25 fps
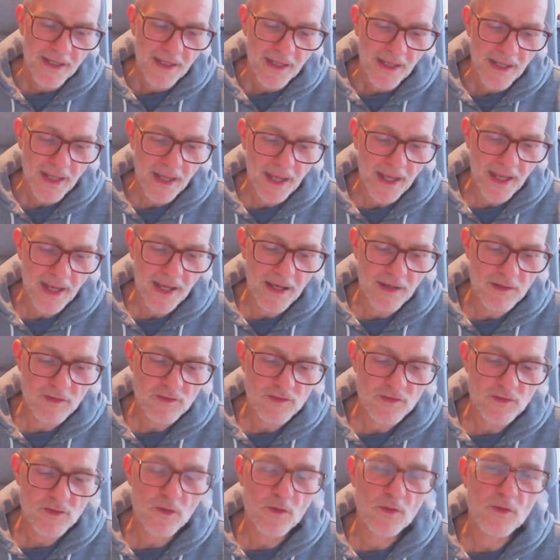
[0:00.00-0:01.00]
And
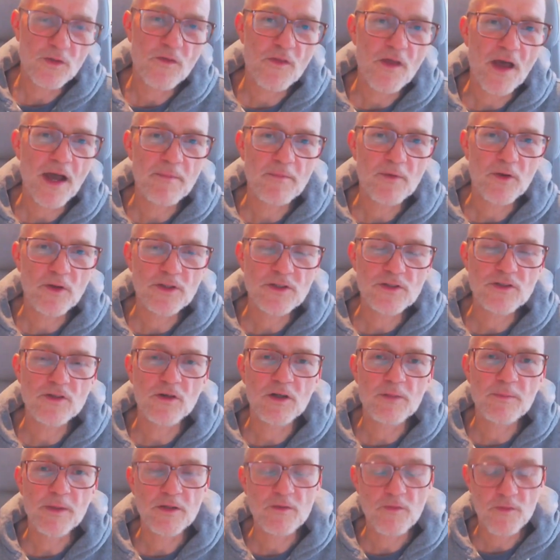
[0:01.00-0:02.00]
so I'm going to talk
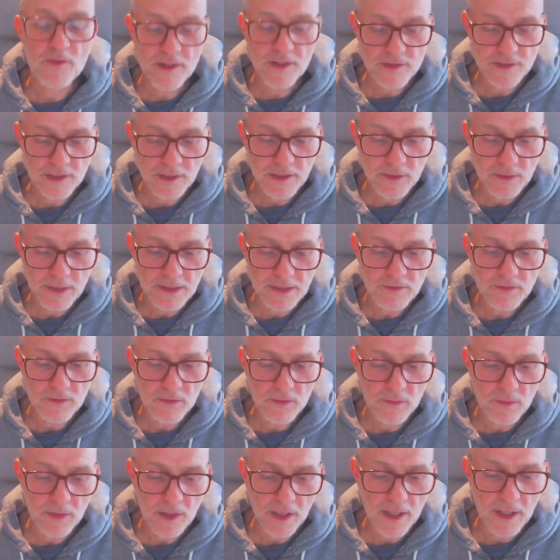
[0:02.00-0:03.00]
about the things that you need
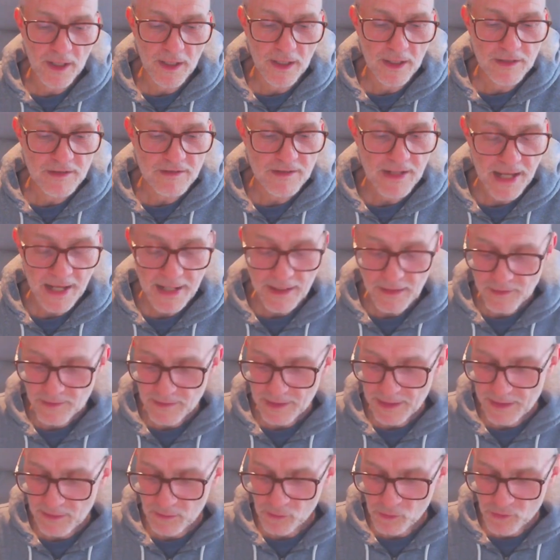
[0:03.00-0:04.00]
to attend.
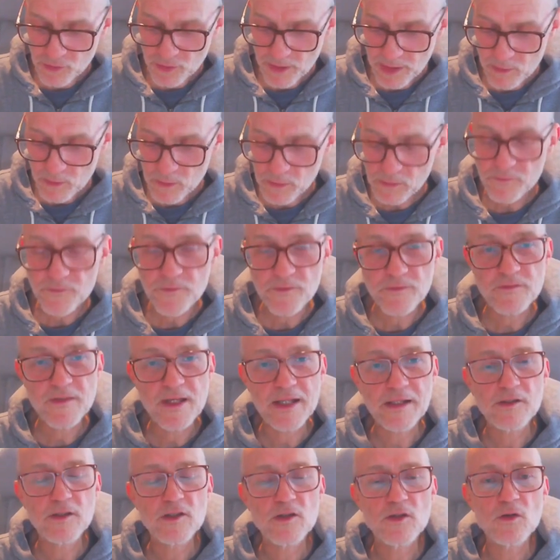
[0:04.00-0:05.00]
And also I will
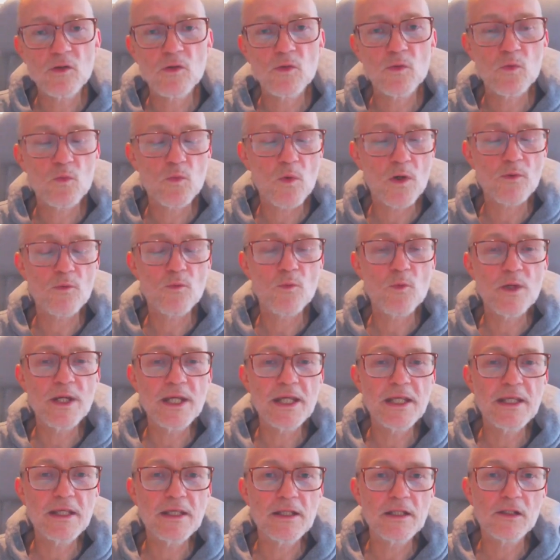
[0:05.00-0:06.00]
tell you what
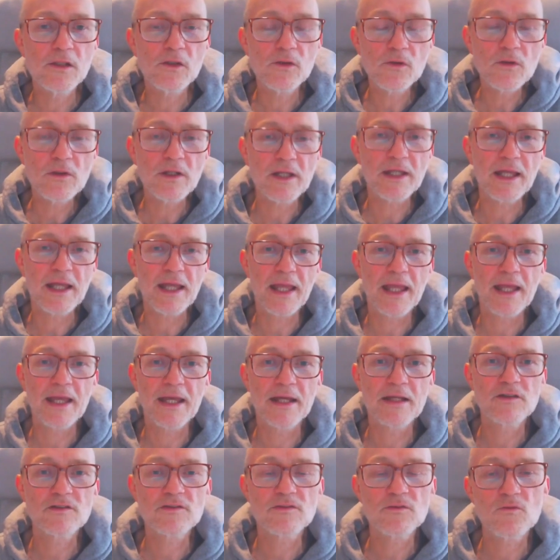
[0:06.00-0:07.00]
we look
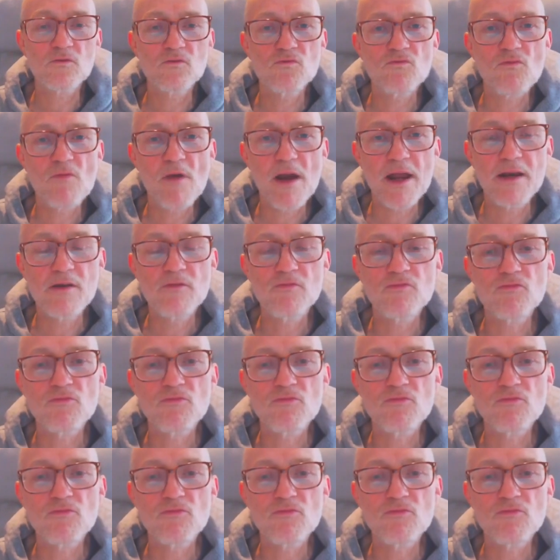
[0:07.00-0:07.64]
at when